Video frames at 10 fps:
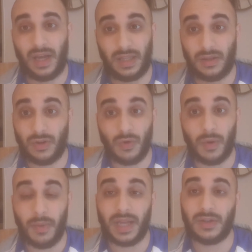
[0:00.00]
I do
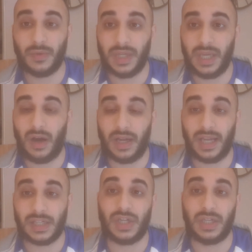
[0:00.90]
not mind doing it, I
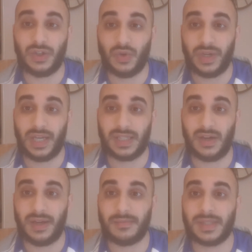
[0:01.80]
actually enjoy it at
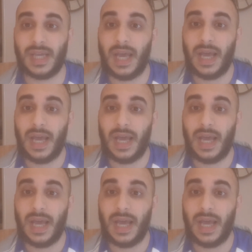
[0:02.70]
times,